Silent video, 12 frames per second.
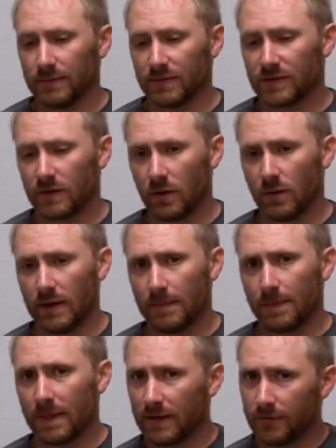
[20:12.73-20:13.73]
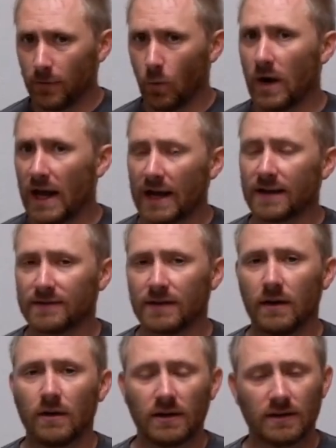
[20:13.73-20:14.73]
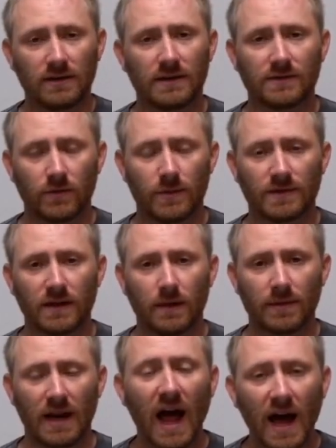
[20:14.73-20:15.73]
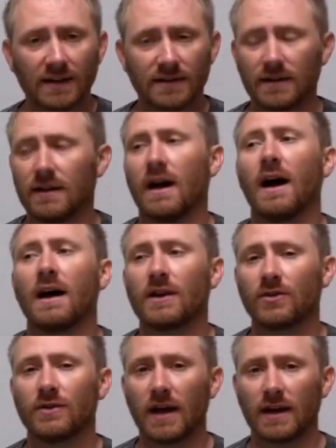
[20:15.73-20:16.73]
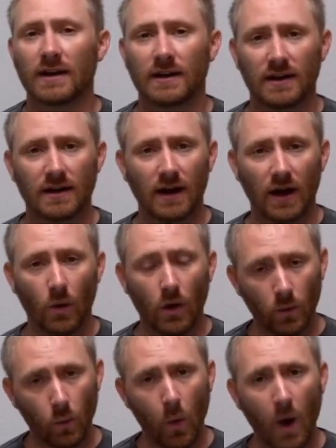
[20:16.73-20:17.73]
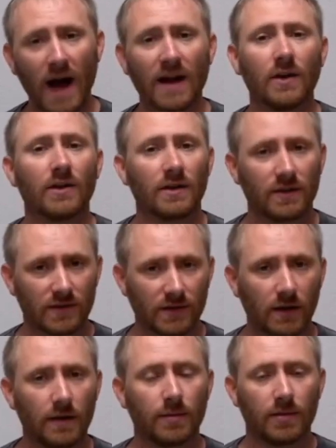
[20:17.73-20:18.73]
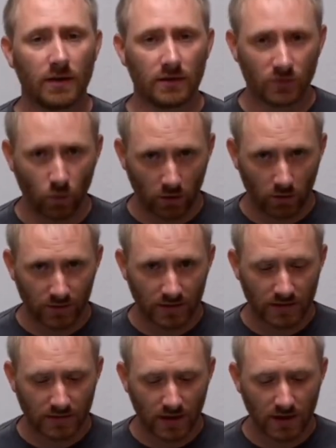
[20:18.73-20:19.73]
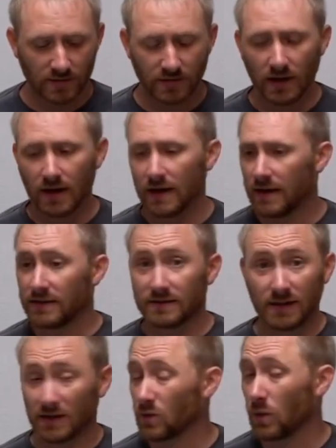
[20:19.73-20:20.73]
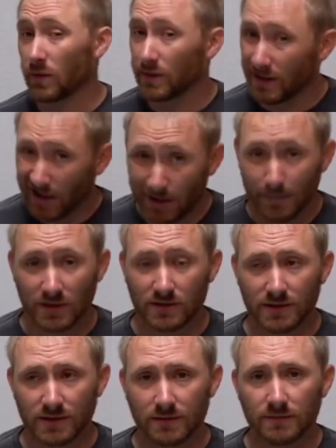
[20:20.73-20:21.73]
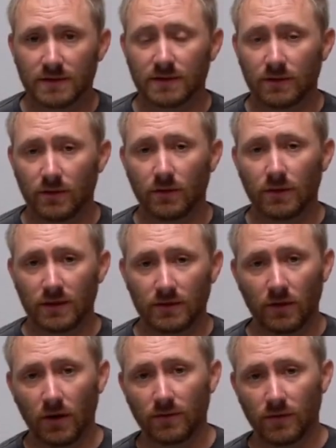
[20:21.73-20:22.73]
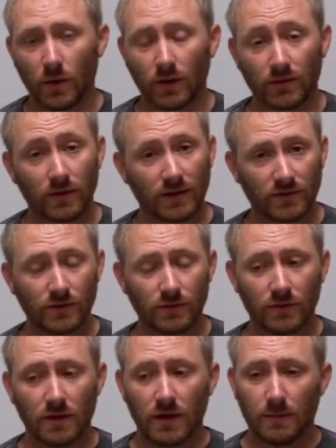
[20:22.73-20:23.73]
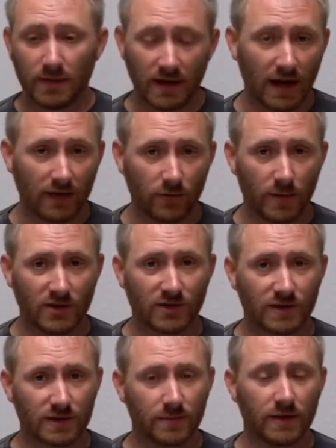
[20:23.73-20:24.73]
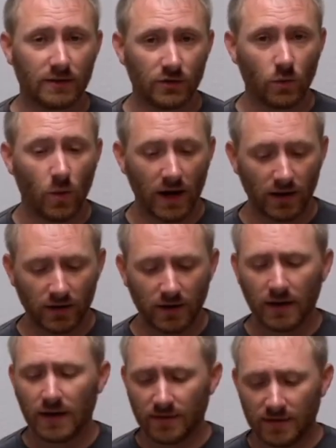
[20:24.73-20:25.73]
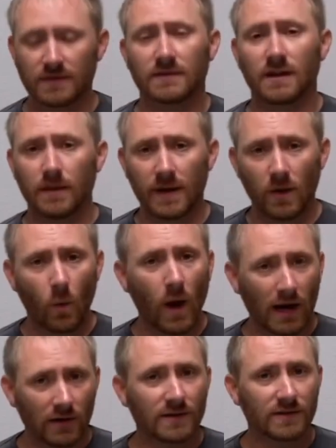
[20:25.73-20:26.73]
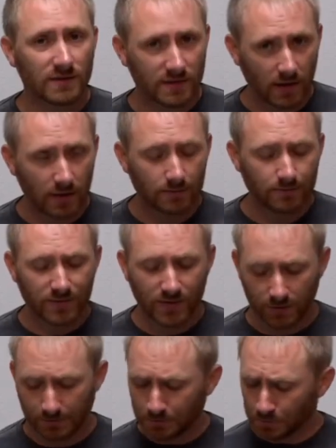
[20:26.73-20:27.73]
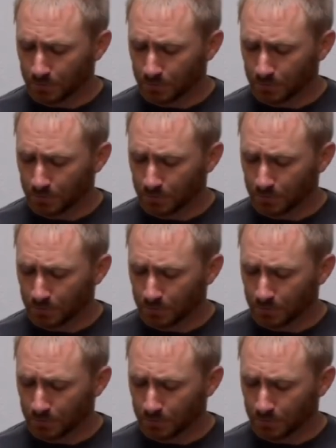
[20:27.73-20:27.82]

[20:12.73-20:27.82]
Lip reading: So from what I can tell, at least from the setup that I did, I could not get a wired setup to work with these guys. Doesn't work with a lot of mesh systems. There are a few out there that do, but not every mesh system can do wired. This is going to be a wireless setup. So